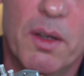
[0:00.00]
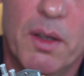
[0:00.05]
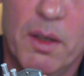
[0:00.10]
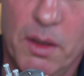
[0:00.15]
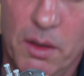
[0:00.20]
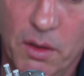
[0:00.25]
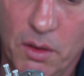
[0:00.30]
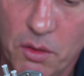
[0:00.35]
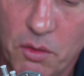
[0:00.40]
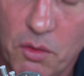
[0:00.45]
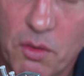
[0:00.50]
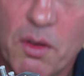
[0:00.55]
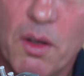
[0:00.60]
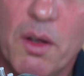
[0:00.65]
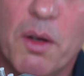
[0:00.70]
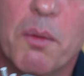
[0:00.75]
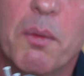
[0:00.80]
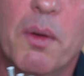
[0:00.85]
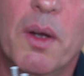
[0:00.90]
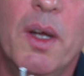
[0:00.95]
like
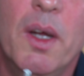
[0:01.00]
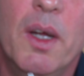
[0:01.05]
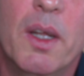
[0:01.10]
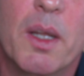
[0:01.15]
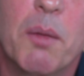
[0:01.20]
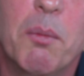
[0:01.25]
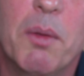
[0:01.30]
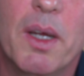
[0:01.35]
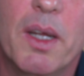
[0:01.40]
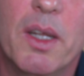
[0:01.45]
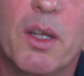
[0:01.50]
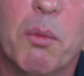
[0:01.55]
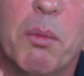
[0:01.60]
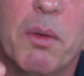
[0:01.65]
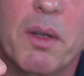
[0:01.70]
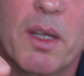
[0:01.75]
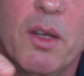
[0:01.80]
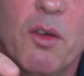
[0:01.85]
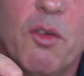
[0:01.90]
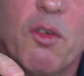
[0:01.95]
so, and we end up
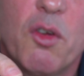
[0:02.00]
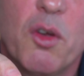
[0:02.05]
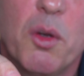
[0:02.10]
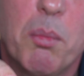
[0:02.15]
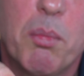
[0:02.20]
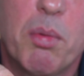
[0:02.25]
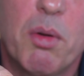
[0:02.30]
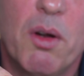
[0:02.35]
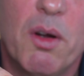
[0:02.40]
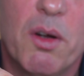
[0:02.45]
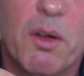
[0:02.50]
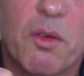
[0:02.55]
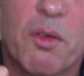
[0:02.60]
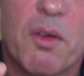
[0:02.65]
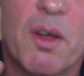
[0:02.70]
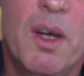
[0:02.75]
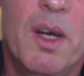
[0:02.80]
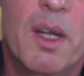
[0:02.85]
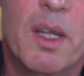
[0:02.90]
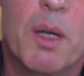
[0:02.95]
with these 2 prongs.